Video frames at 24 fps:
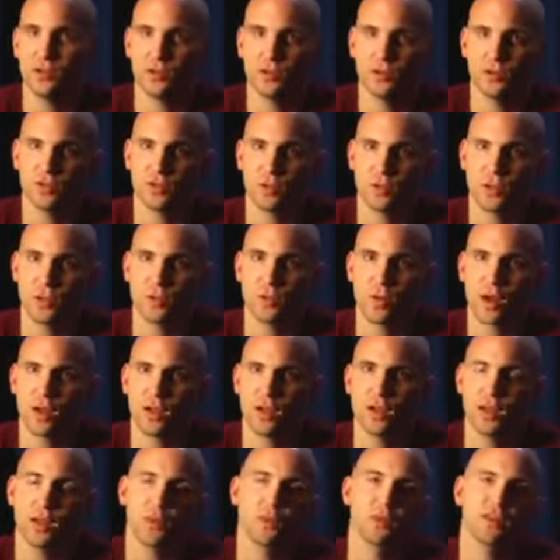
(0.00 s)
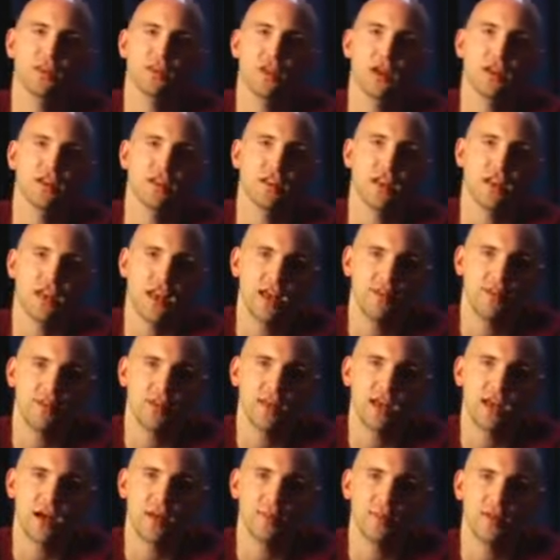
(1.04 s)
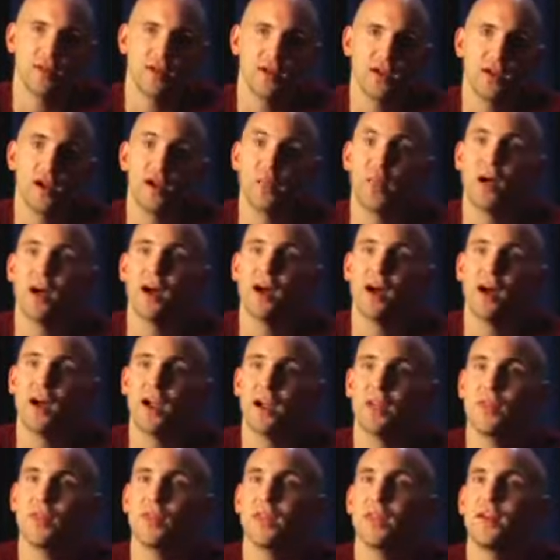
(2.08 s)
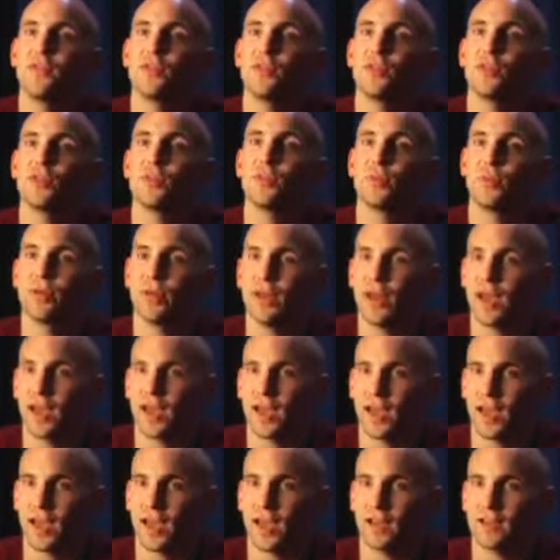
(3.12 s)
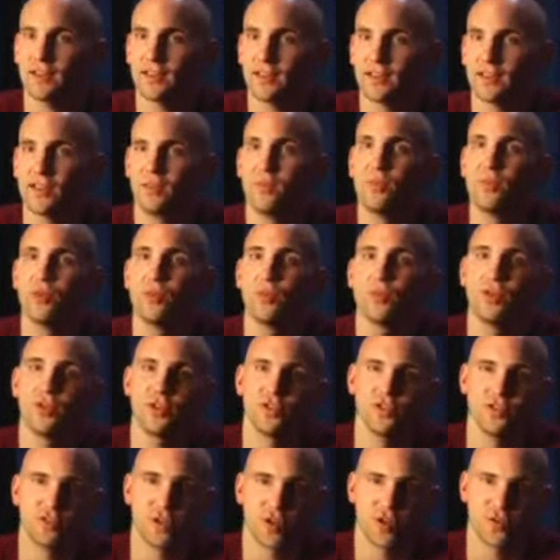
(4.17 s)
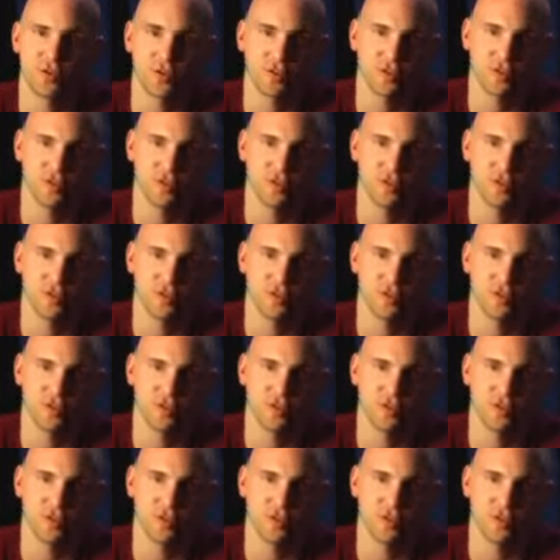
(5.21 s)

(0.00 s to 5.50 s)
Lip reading: that you're doing well, it will start to level up. And the higher the level you're playing at, the more points you're going to